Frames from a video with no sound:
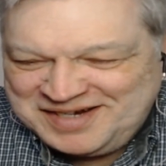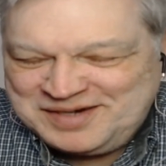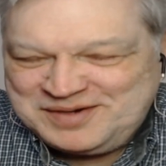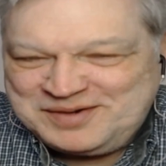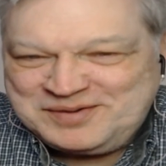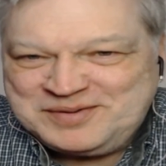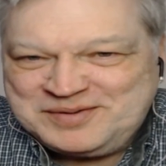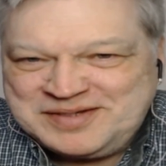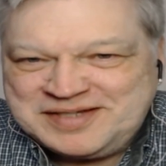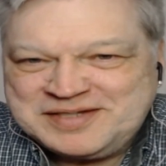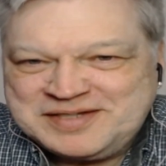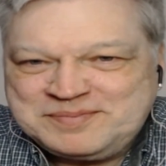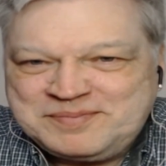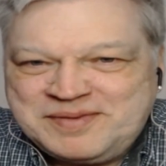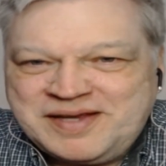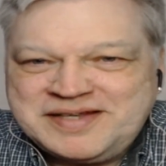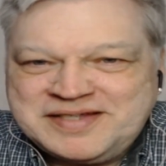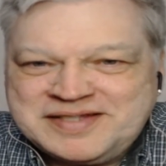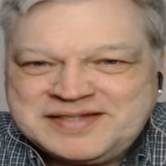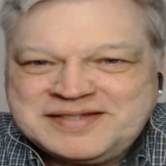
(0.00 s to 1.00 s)
Went to
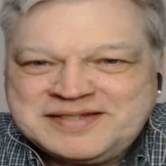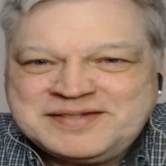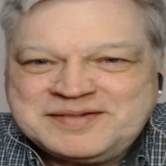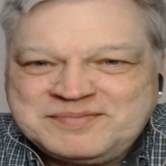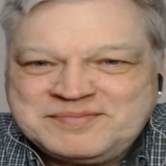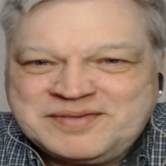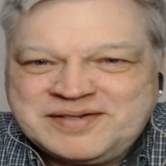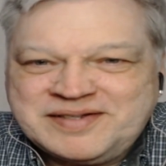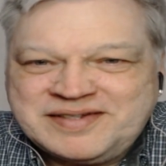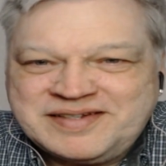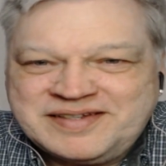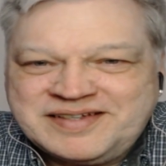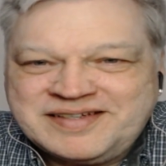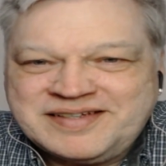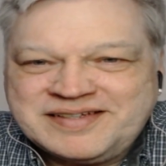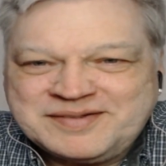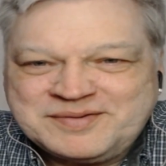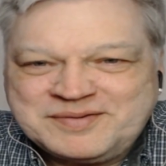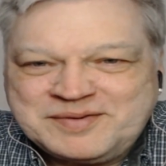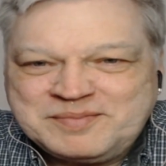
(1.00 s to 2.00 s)
space, but
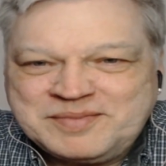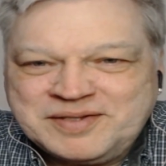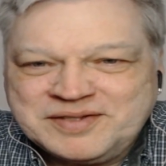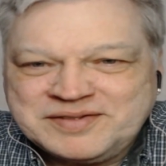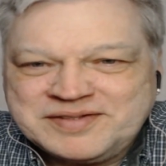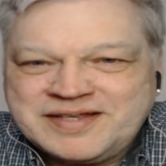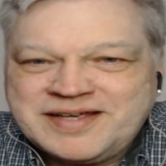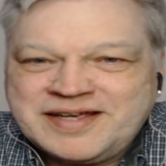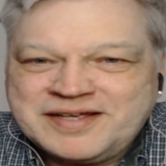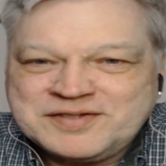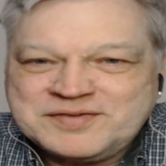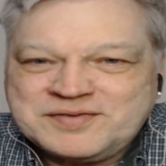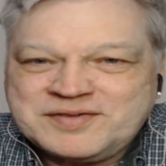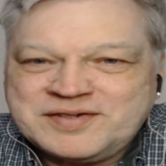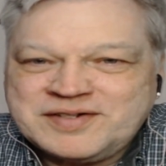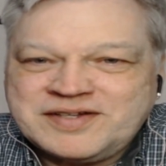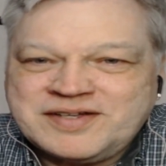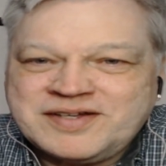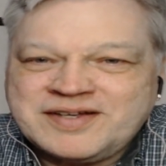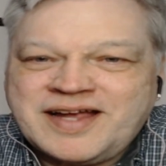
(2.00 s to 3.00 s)
we built a house for
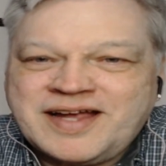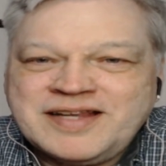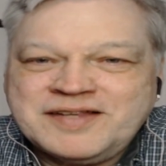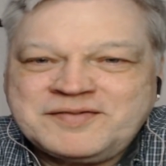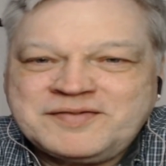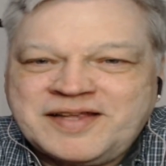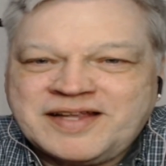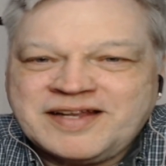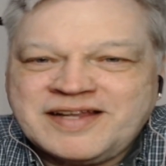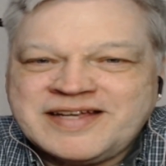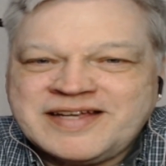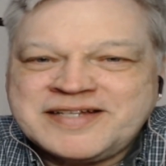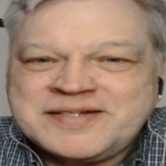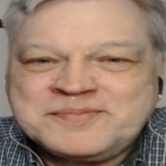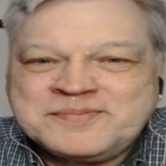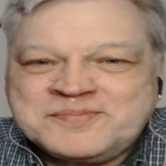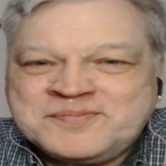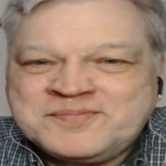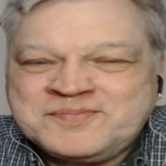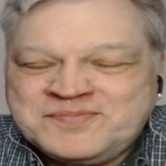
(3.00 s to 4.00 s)
our dog. I love that line.
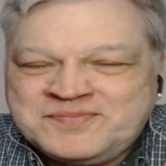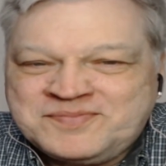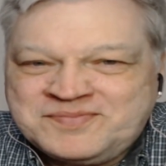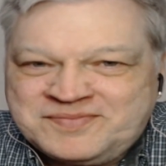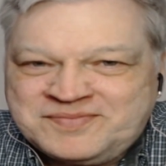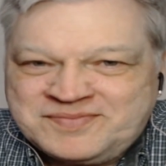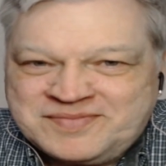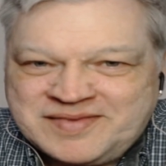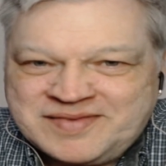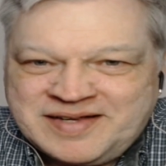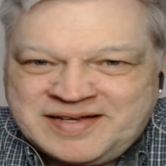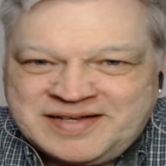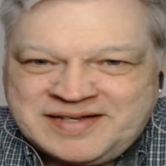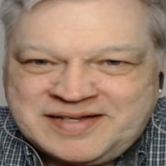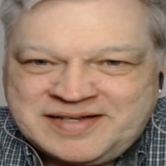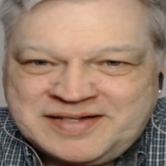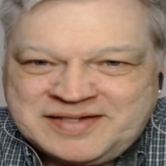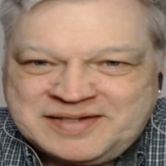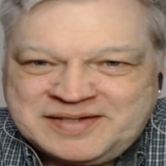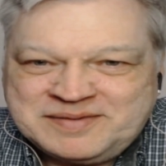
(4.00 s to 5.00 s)

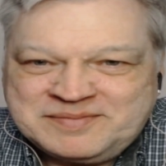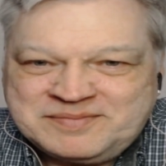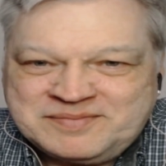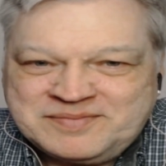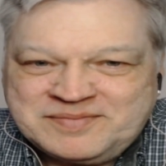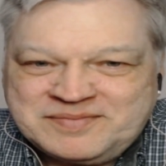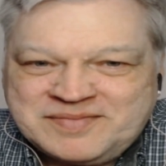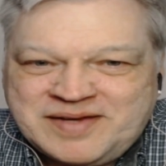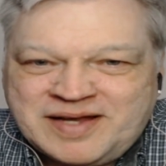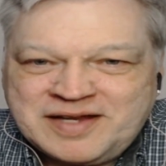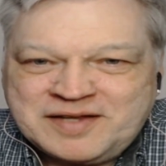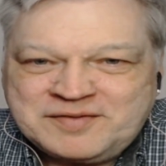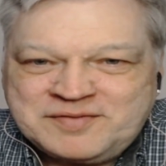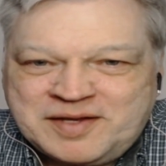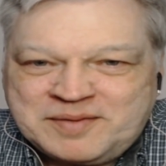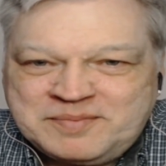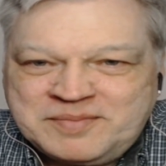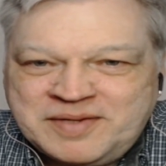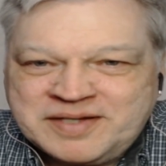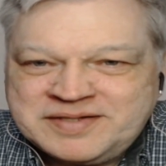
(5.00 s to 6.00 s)
I love
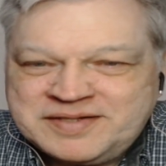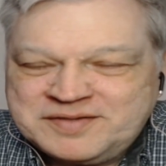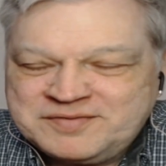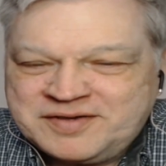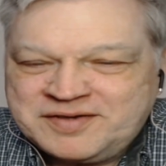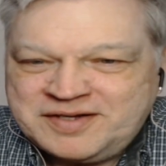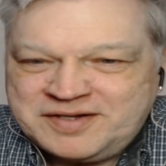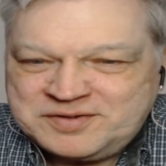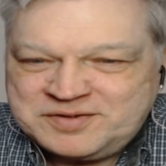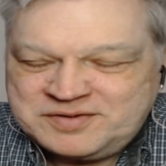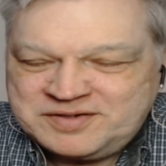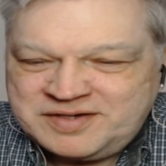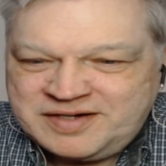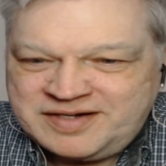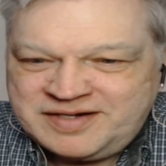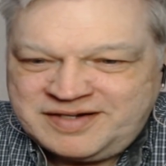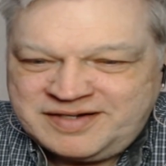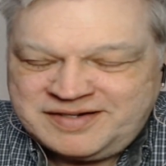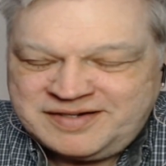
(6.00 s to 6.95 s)
that mix of country